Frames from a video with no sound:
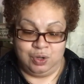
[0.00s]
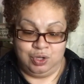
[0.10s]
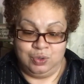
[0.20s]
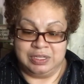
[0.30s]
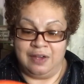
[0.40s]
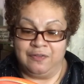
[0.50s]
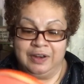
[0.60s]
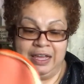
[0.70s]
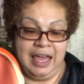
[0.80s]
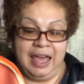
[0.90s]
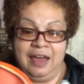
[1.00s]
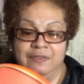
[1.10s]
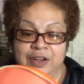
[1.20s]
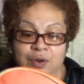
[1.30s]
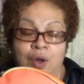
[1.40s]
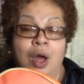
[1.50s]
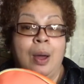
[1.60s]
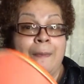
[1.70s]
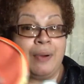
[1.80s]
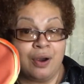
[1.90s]
so you definitely have little
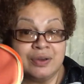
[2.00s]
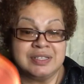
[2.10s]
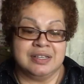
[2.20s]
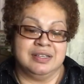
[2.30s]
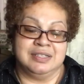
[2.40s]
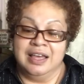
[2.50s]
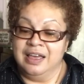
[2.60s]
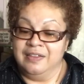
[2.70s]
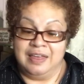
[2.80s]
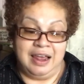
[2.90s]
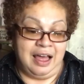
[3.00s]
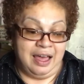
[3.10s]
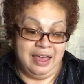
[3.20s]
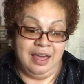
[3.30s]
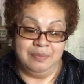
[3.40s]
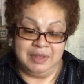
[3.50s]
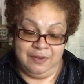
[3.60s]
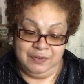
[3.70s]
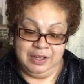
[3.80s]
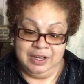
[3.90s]
purses that I am
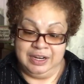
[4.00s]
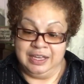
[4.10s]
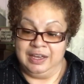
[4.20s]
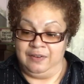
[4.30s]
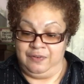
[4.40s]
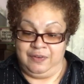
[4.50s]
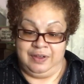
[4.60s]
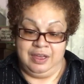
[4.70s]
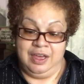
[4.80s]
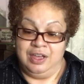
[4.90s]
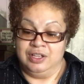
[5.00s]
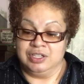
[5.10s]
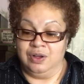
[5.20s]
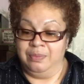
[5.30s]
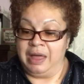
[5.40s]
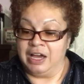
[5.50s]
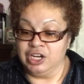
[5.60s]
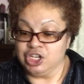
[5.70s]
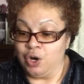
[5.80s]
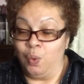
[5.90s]
definitely gonna give. So I'm not
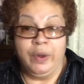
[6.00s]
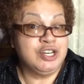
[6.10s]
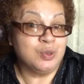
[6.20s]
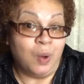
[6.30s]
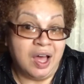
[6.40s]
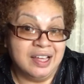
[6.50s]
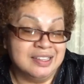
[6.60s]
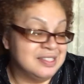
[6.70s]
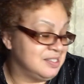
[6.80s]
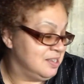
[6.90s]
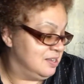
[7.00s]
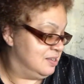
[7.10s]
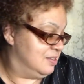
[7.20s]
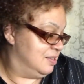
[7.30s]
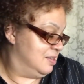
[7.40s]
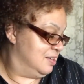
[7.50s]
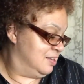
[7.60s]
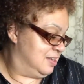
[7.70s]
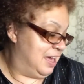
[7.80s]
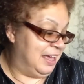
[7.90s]
gonna show which ones.
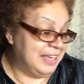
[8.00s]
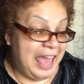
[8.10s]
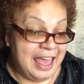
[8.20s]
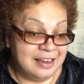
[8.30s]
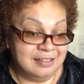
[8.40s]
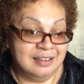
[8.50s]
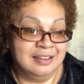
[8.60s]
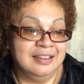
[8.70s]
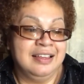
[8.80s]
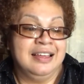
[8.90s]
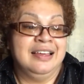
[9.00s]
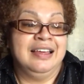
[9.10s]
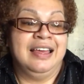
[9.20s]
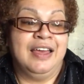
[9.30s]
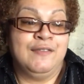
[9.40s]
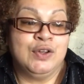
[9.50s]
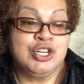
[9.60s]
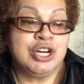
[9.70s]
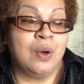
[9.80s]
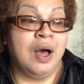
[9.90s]
Again, if you
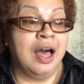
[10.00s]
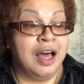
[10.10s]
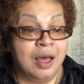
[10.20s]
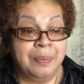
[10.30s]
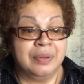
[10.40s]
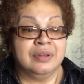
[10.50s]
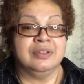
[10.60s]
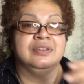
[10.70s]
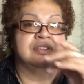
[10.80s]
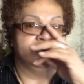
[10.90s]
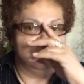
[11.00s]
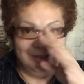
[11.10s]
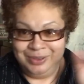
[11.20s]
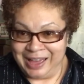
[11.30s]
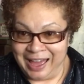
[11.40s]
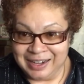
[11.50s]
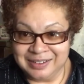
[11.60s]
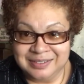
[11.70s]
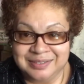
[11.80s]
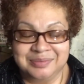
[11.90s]
show up, you got
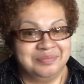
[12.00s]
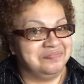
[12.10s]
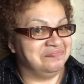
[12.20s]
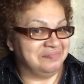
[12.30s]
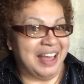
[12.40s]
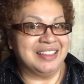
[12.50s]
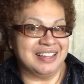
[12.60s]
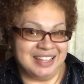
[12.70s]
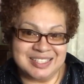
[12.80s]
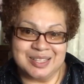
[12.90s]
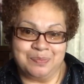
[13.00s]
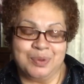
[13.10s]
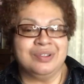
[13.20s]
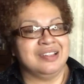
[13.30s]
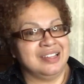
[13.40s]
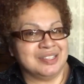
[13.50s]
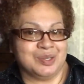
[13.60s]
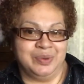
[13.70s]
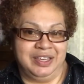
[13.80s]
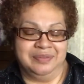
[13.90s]
it. I think that's simple and that's
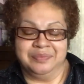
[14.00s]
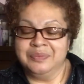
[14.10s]
sweet.